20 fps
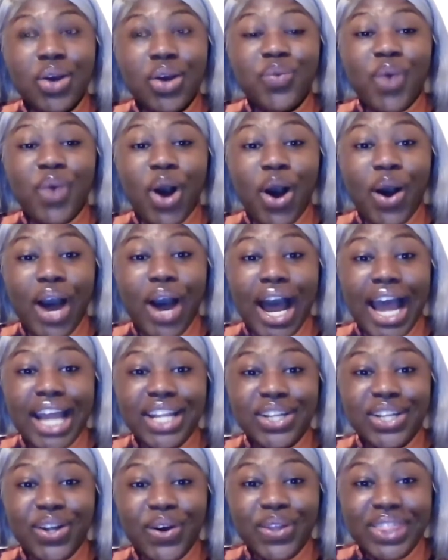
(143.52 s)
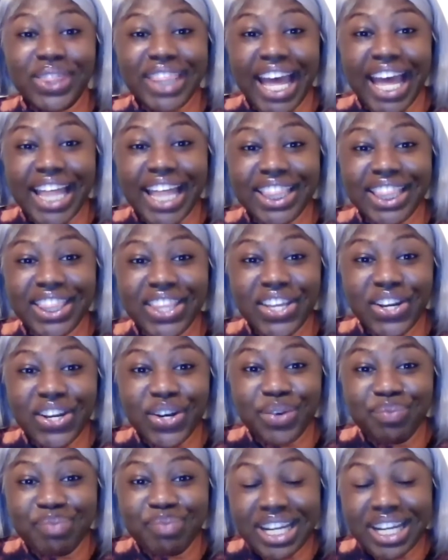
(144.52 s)
Well, I know that
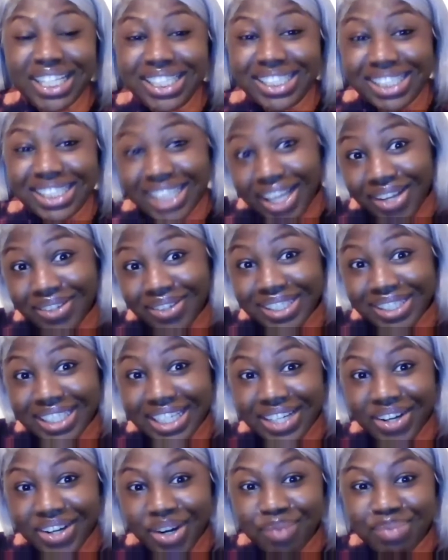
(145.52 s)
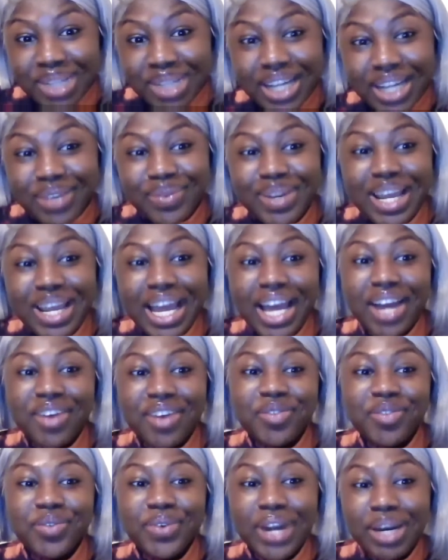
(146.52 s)
there are many cells in our blood. We
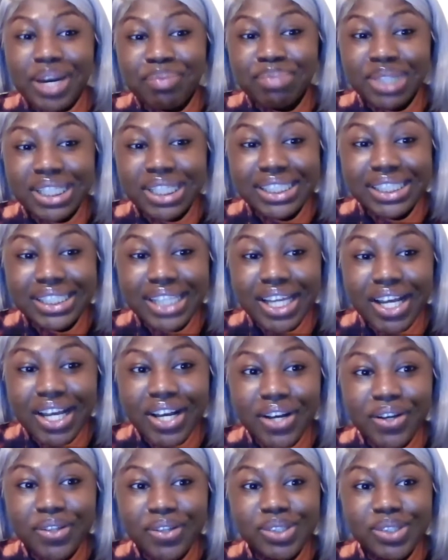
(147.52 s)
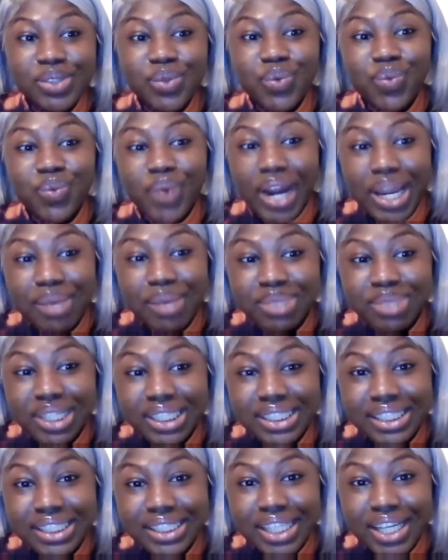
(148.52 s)
have red blood cells, white
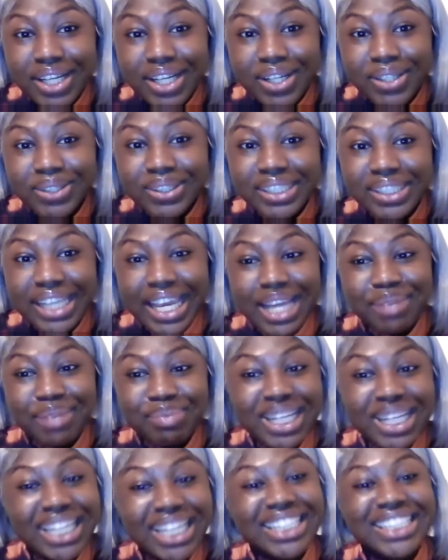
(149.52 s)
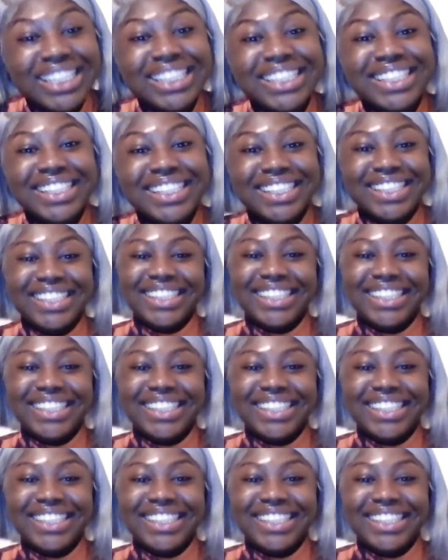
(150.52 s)
blood cells, and platelets.